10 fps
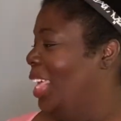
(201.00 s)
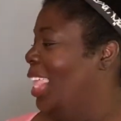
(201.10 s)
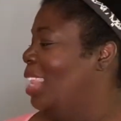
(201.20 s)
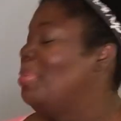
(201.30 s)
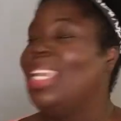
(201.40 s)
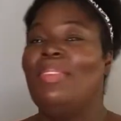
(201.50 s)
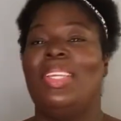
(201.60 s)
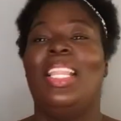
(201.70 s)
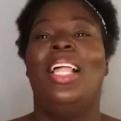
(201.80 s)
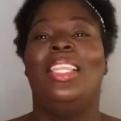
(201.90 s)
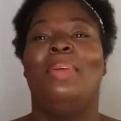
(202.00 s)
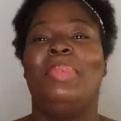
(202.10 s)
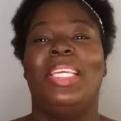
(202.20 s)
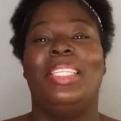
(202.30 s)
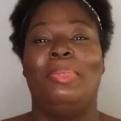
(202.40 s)
Let me give it. Let
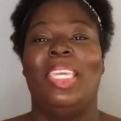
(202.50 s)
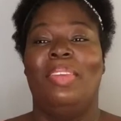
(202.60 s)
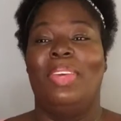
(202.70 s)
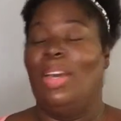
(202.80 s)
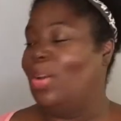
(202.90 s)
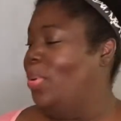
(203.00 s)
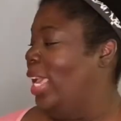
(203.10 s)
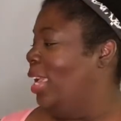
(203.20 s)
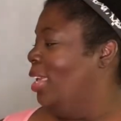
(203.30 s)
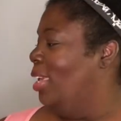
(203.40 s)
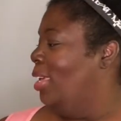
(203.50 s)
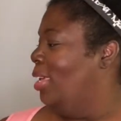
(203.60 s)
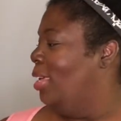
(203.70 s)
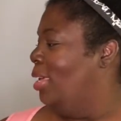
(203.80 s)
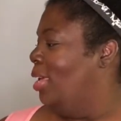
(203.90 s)
me let me give it a quick.
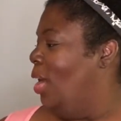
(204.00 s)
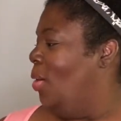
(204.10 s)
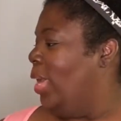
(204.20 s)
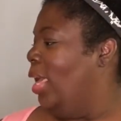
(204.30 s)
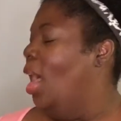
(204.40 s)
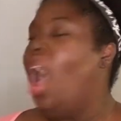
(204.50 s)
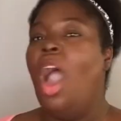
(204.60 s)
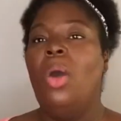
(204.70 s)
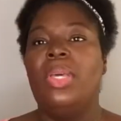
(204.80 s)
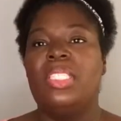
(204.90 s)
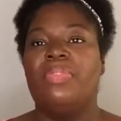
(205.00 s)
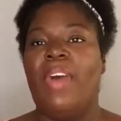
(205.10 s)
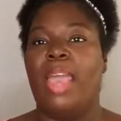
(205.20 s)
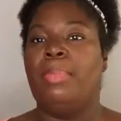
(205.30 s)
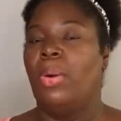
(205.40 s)
Okay. Oh, it's
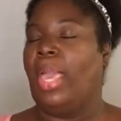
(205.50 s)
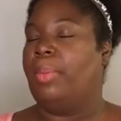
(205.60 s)
fine. Okay.